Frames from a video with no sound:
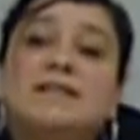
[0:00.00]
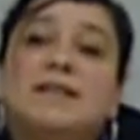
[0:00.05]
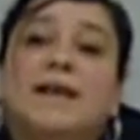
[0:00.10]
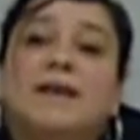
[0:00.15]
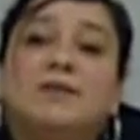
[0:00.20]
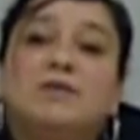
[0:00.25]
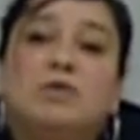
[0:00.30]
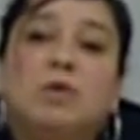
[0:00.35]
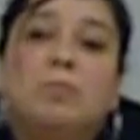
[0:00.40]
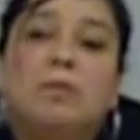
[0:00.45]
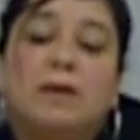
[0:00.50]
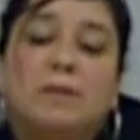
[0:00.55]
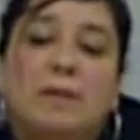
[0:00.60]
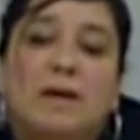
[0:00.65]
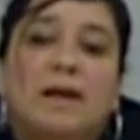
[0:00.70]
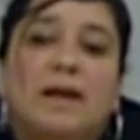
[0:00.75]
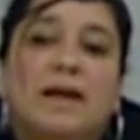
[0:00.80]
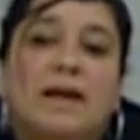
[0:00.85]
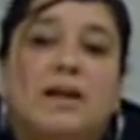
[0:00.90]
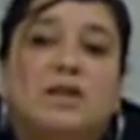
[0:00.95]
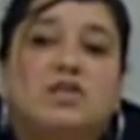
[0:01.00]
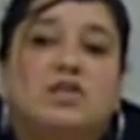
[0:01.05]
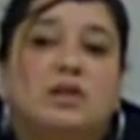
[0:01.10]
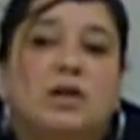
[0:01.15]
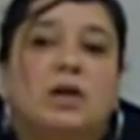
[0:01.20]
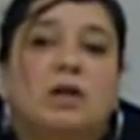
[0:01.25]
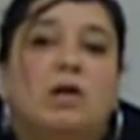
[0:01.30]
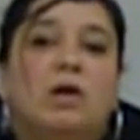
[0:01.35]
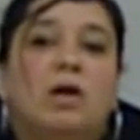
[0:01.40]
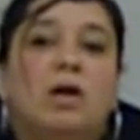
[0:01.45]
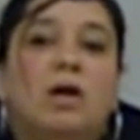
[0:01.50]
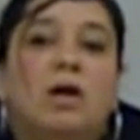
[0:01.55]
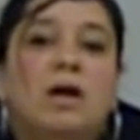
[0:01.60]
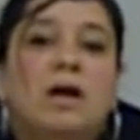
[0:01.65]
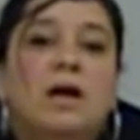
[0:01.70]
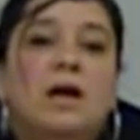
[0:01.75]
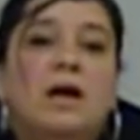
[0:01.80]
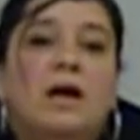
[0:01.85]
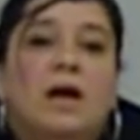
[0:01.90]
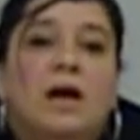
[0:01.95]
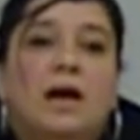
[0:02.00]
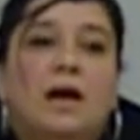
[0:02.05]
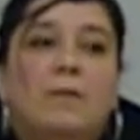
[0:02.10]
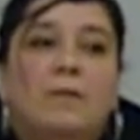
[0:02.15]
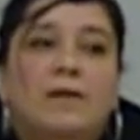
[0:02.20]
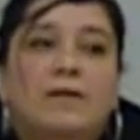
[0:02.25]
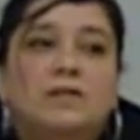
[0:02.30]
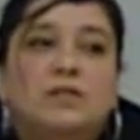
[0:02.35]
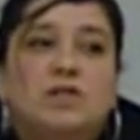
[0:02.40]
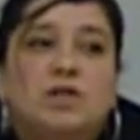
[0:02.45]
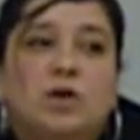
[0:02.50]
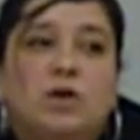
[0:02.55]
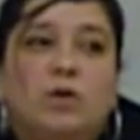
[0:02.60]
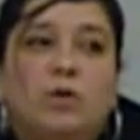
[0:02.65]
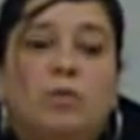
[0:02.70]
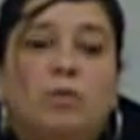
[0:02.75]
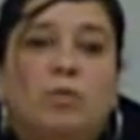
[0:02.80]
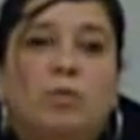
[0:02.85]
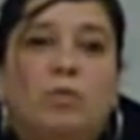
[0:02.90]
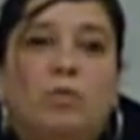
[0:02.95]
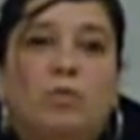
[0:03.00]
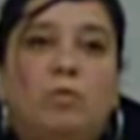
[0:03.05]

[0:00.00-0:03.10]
psychotropic medication at all. And so